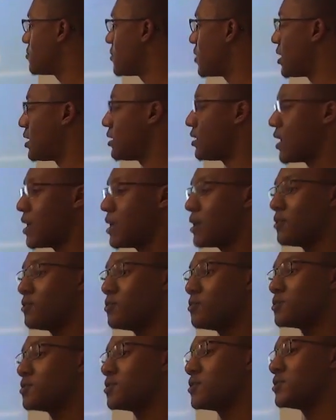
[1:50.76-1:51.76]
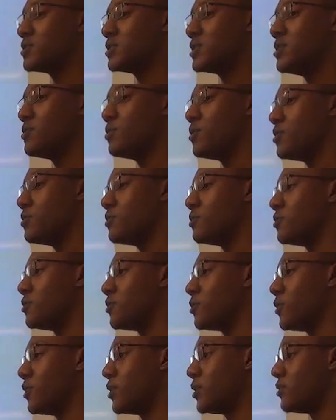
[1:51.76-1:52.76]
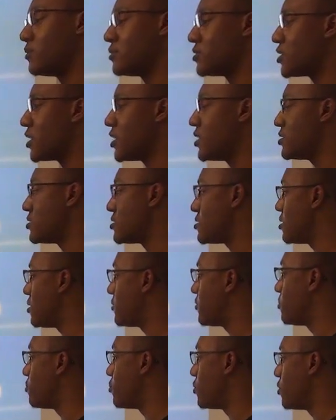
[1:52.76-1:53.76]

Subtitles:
and they can also see what you're doing and change stuff and